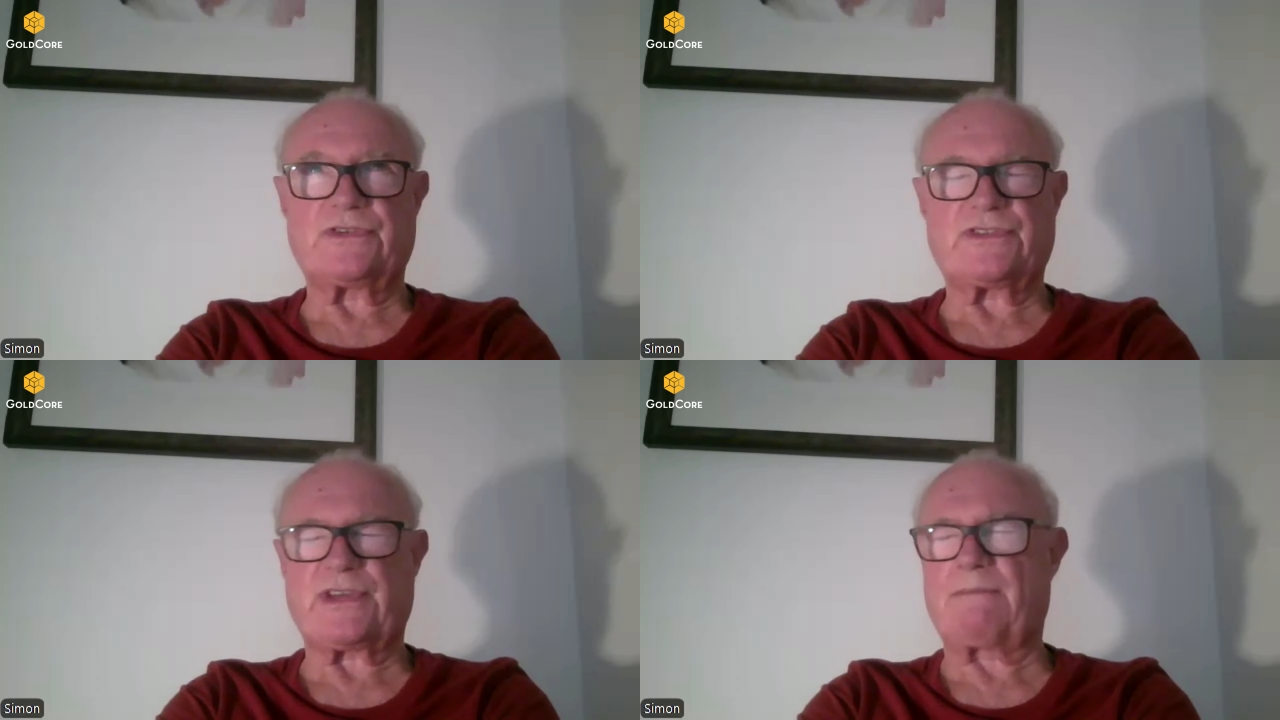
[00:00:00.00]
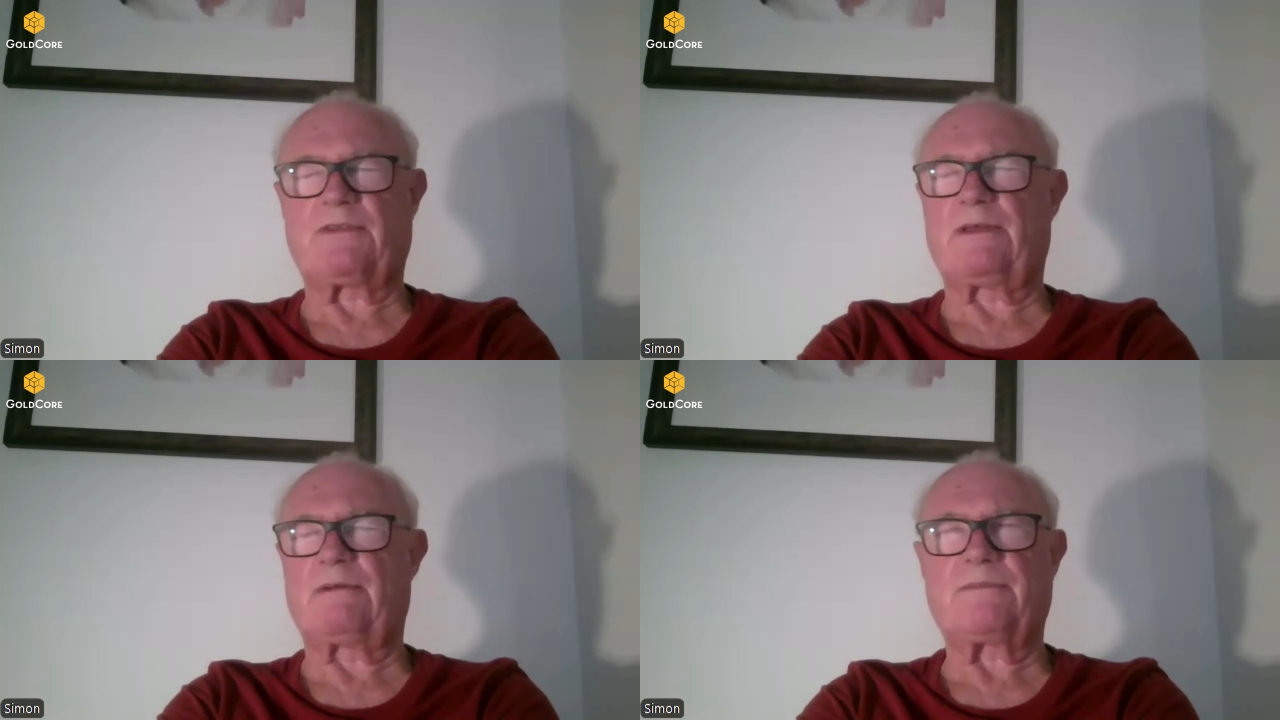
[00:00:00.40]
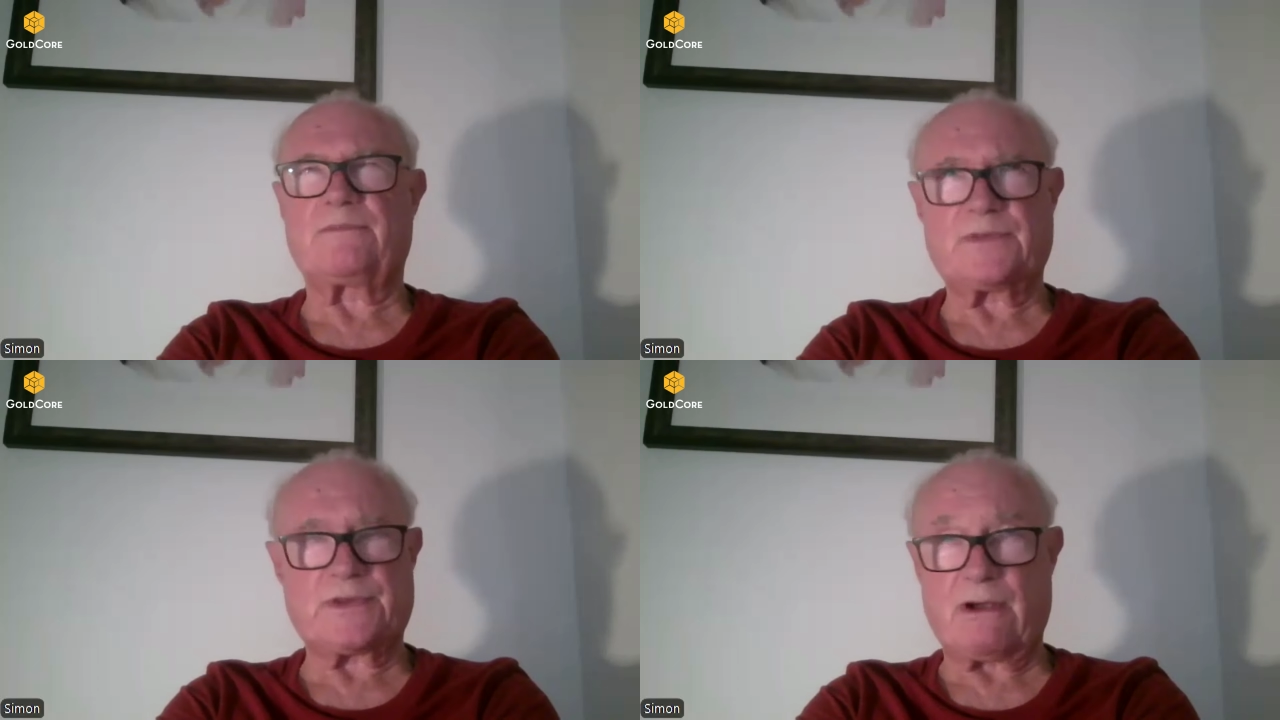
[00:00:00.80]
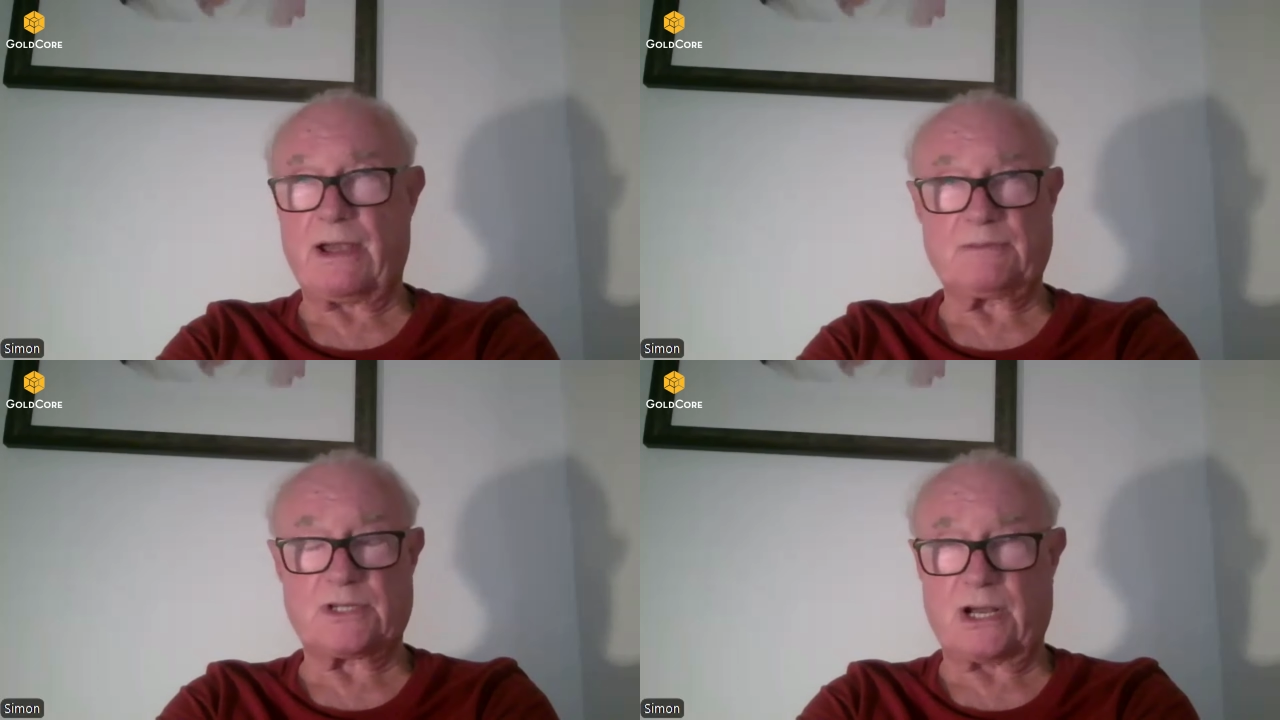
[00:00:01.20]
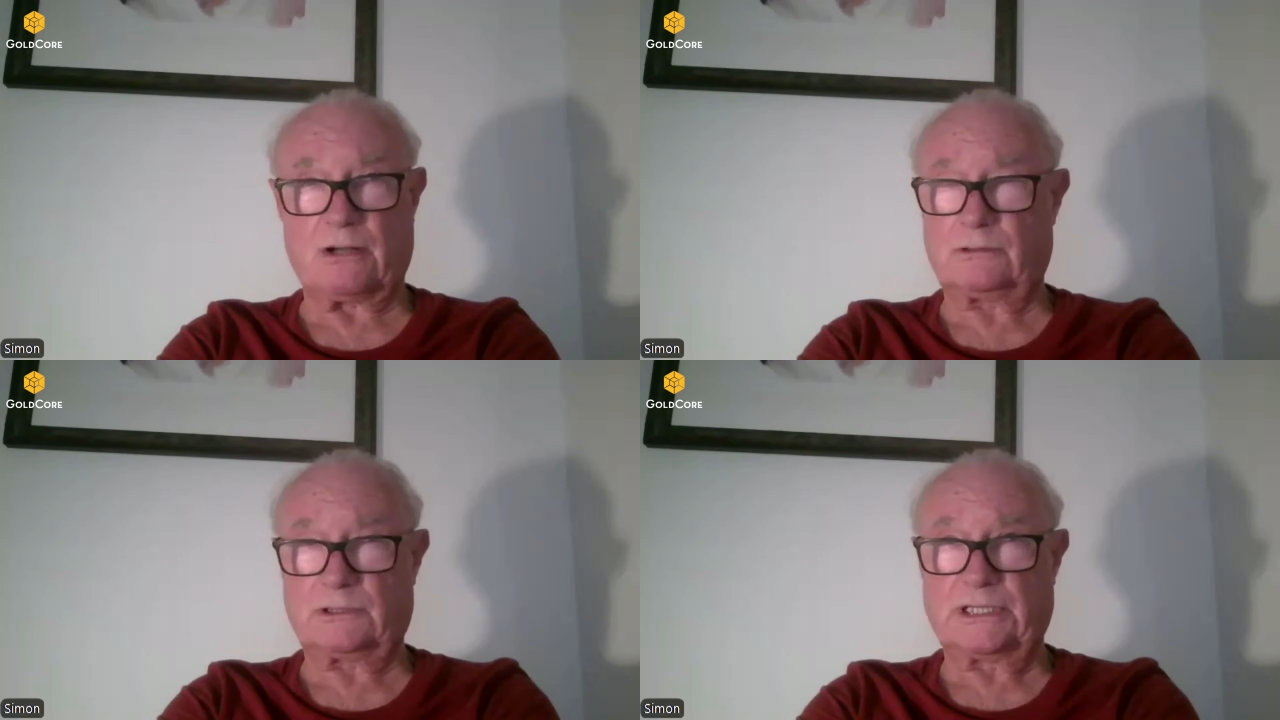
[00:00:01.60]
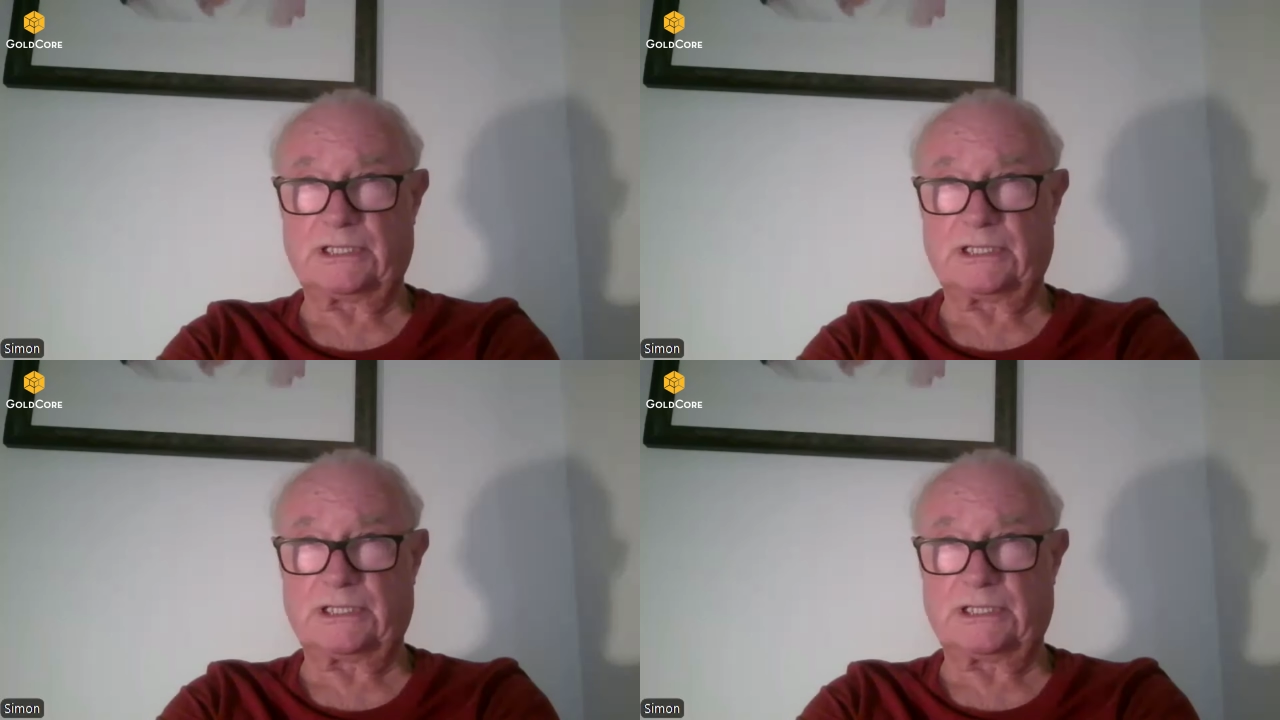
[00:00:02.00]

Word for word: Some of them, so I'm told,